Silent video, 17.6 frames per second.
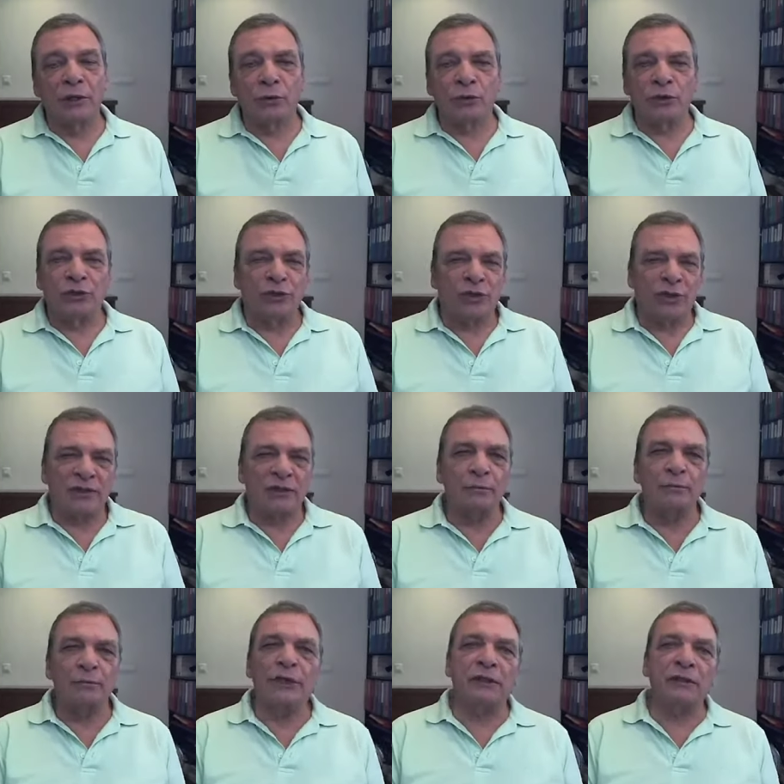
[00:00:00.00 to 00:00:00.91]
which
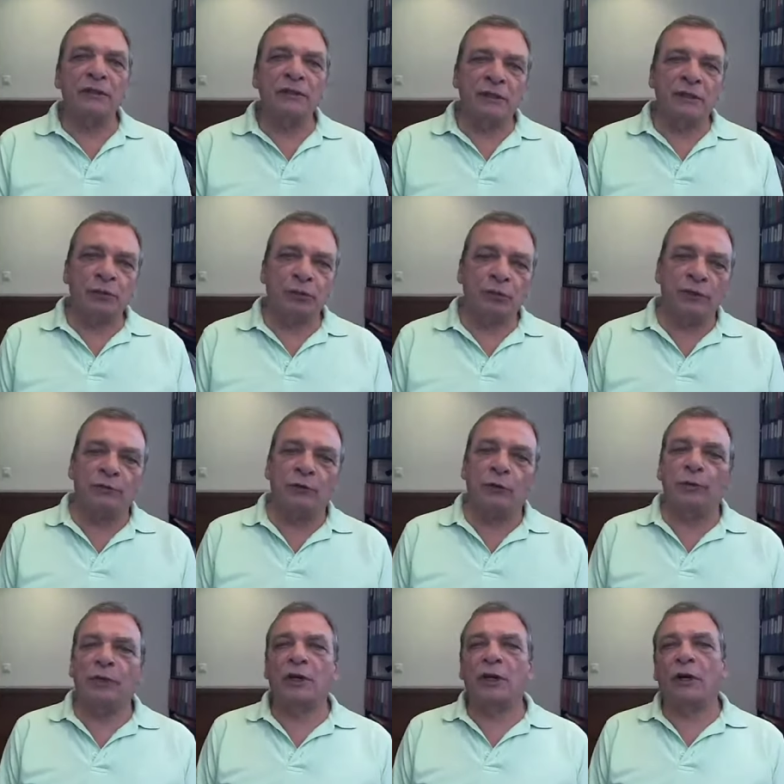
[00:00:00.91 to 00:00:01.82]
doesn't mean that we have
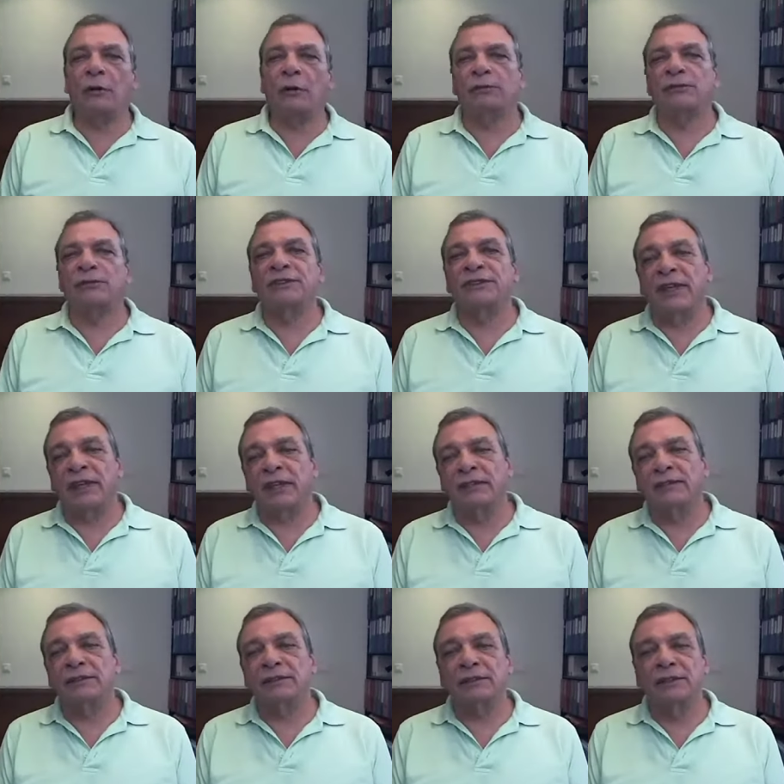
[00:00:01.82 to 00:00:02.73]
to become
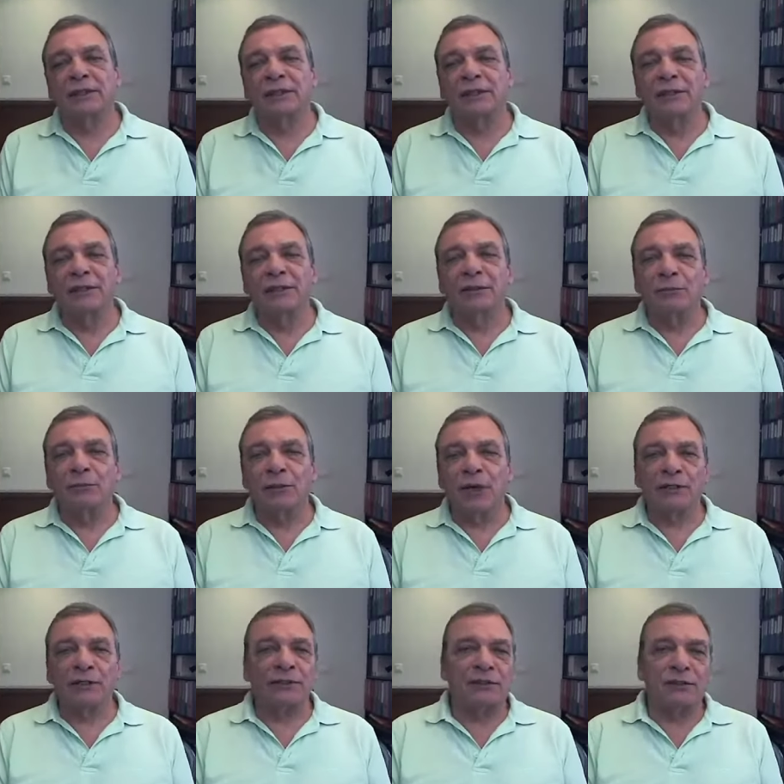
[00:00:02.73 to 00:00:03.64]
saints,
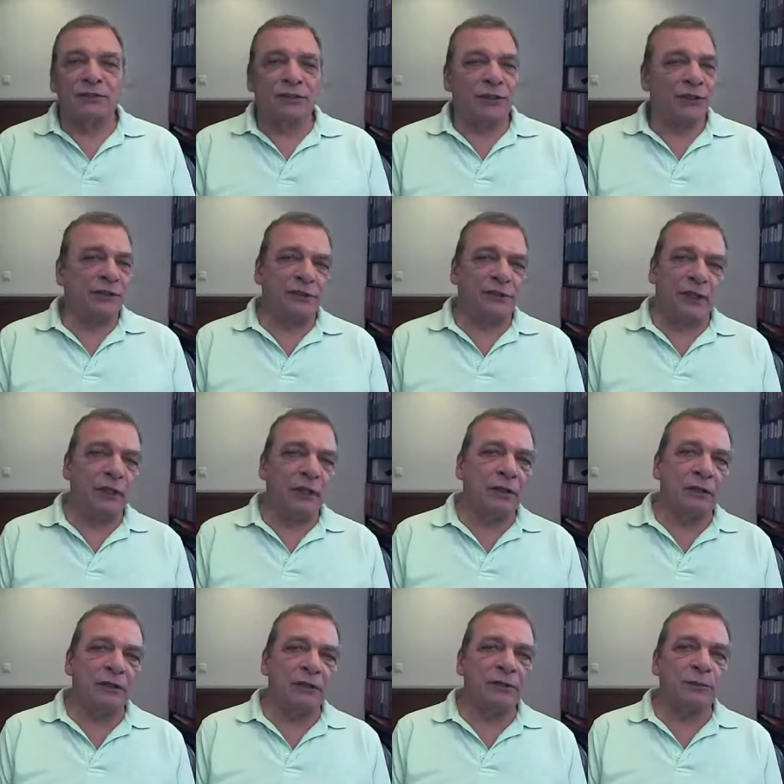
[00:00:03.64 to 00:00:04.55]
but just
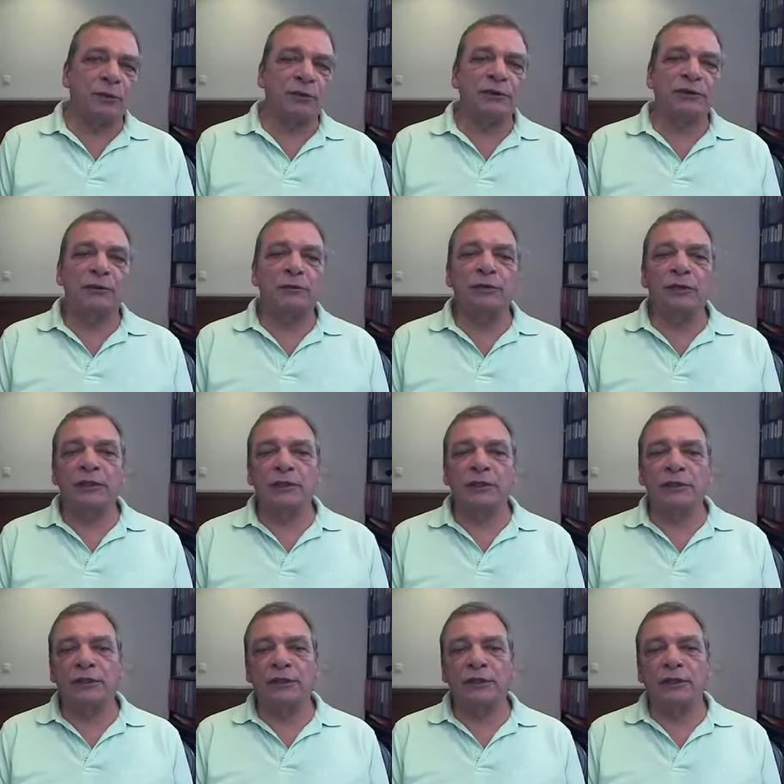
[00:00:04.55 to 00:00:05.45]
take
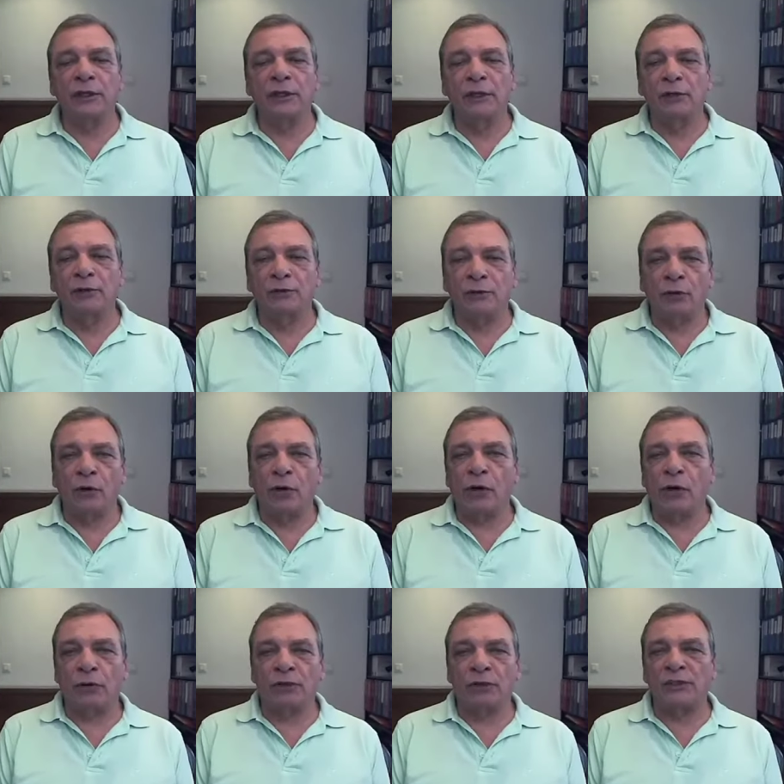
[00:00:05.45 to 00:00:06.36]
responsibility for
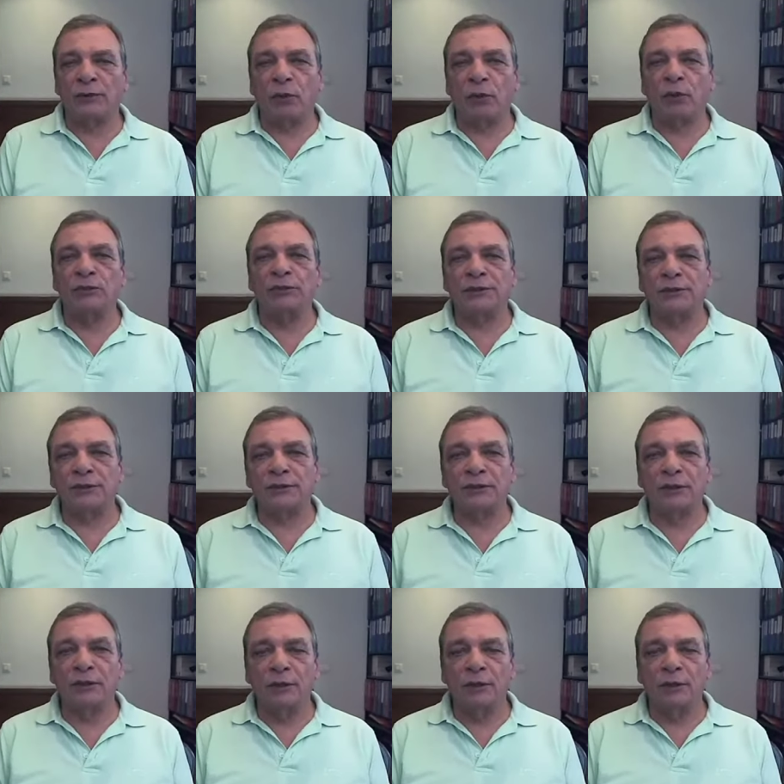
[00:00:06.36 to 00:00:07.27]
our
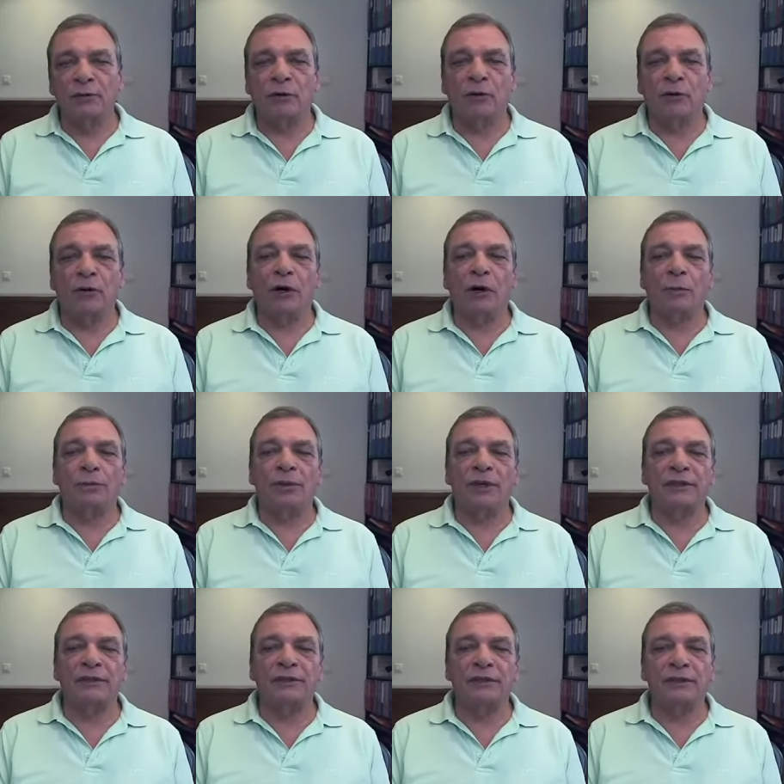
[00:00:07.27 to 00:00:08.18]
responses, for our
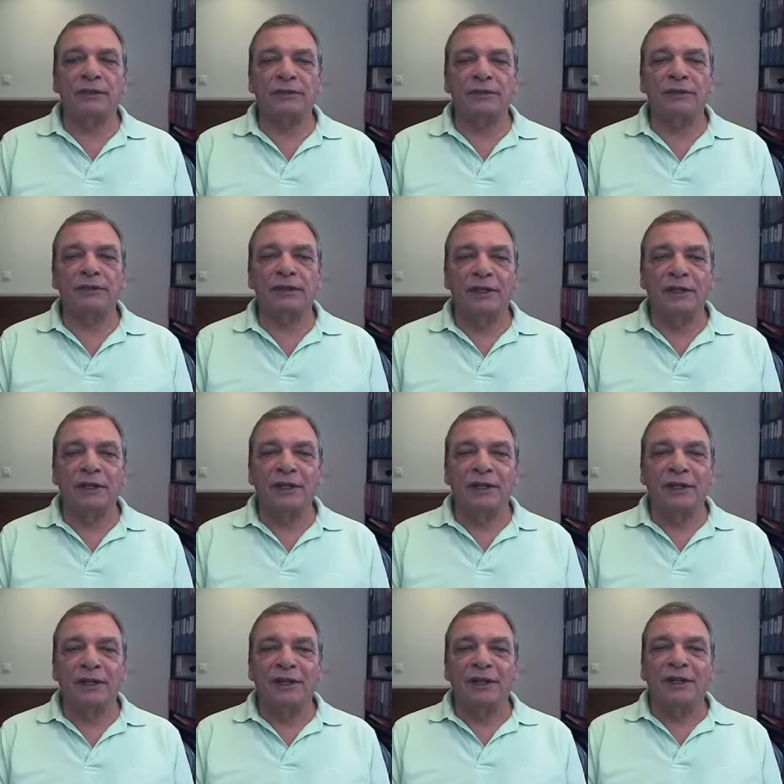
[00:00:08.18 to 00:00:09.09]
patterns,
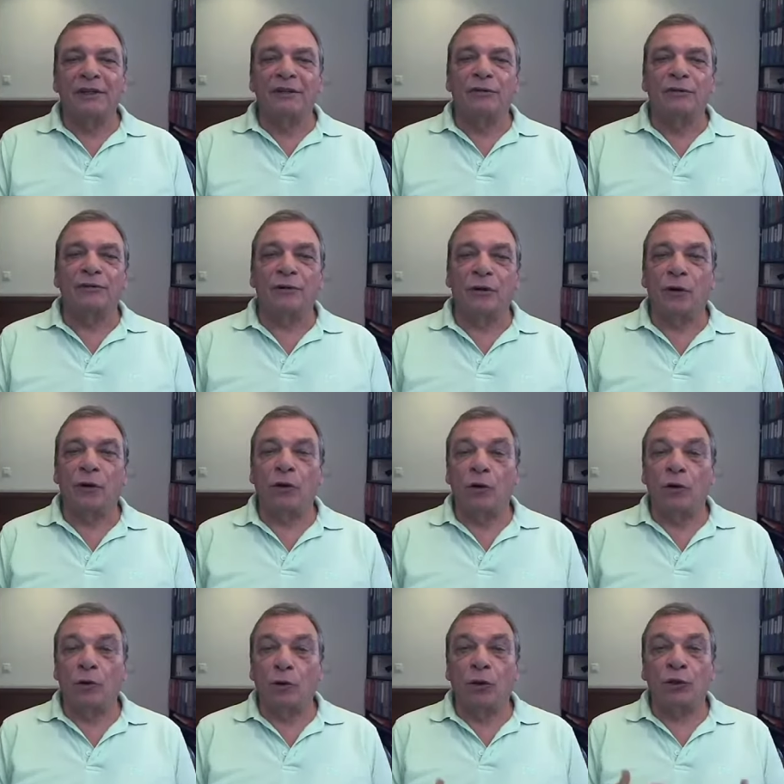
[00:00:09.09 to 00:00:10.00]

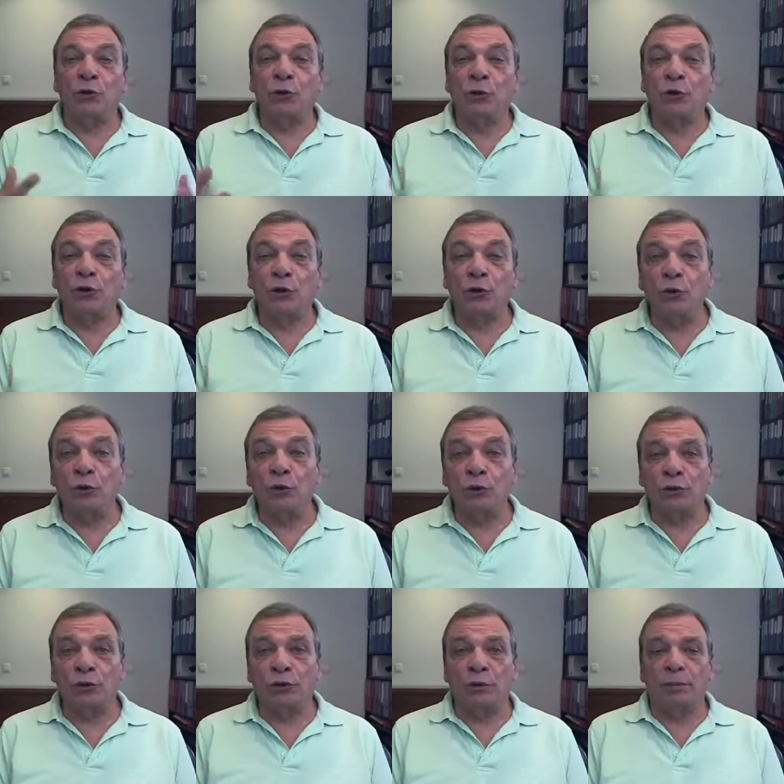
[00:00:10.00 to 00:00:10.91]
for what we do
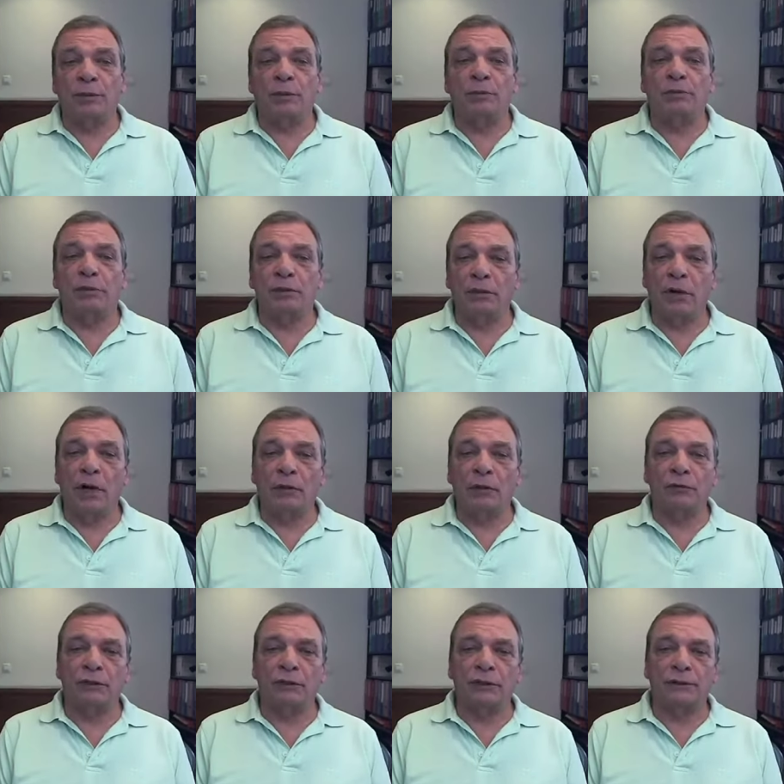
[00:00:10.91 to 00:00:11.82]
to the people
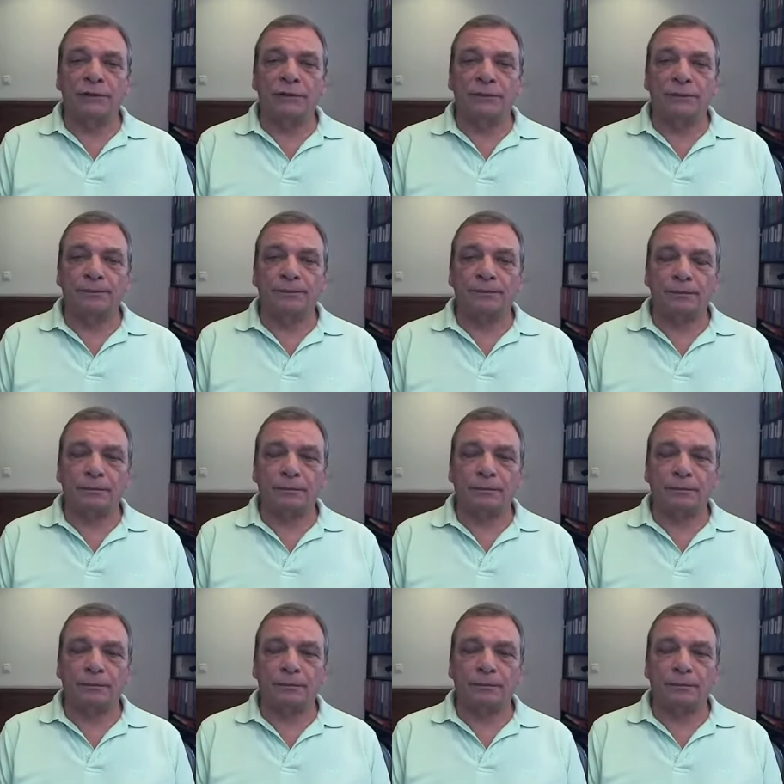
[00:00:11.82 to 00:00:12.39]
around us.